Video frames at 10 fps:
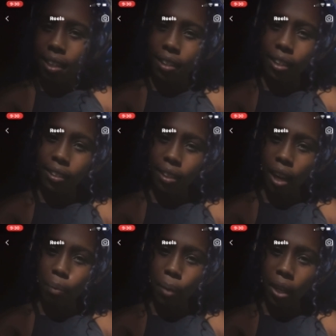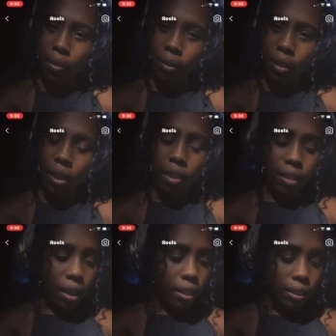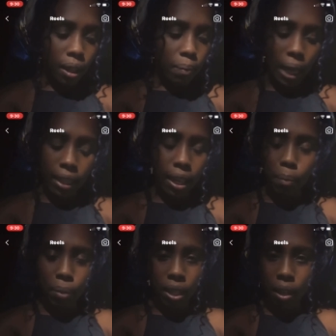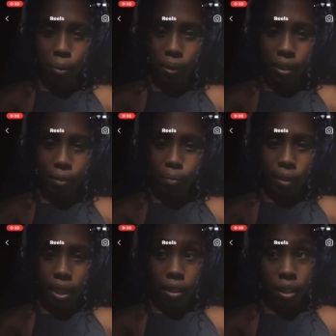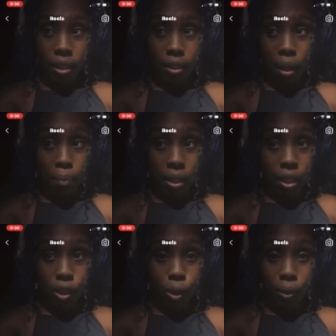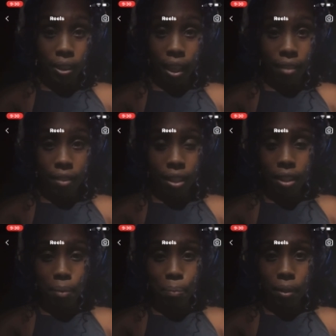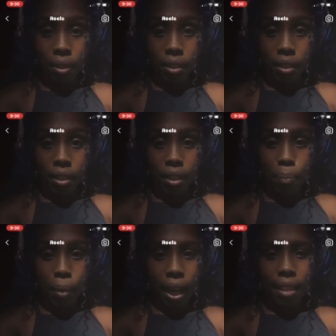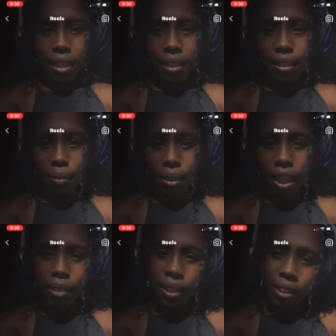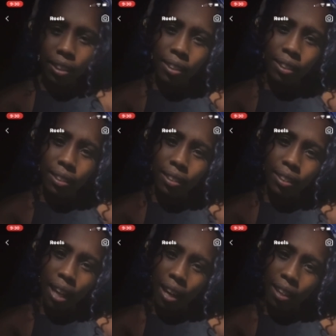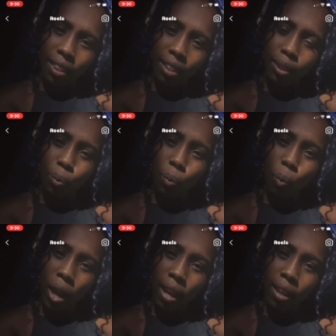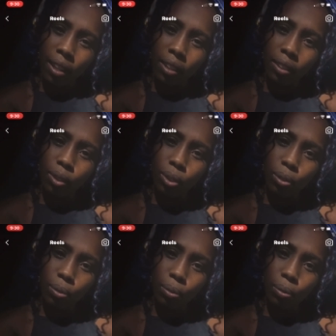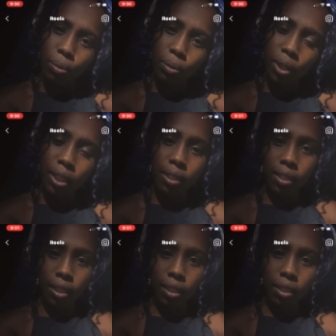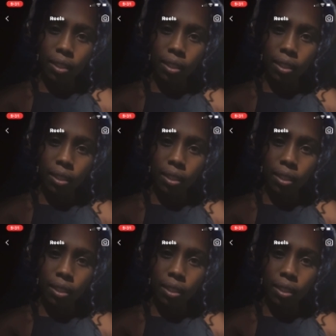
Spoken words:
think that's a cop-out. There are some that can't be helped. There are some that there's no saving them. But I think sometimes that the death is way too easy.